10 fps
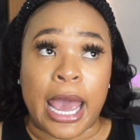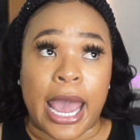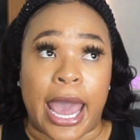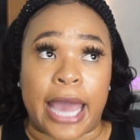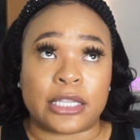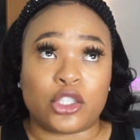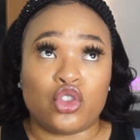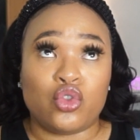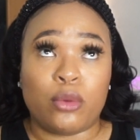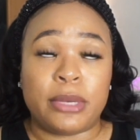and
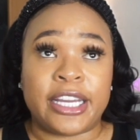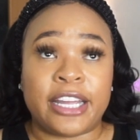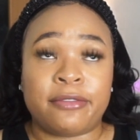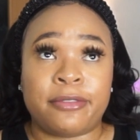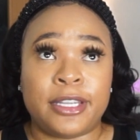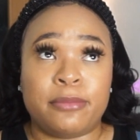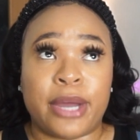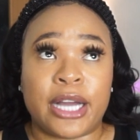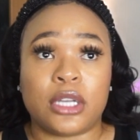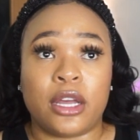you normally get
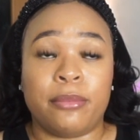feedback,